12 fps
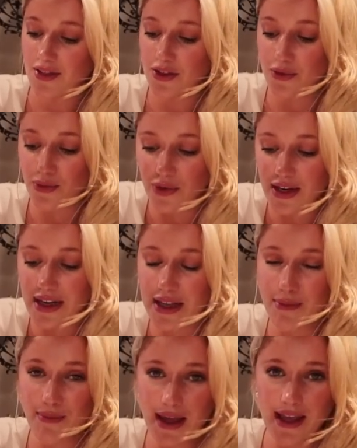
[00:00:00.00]
that
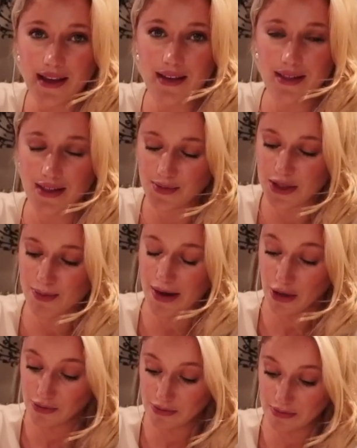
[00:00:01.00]
really make them
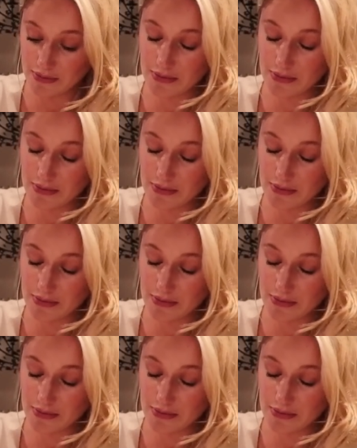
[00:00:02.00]
special.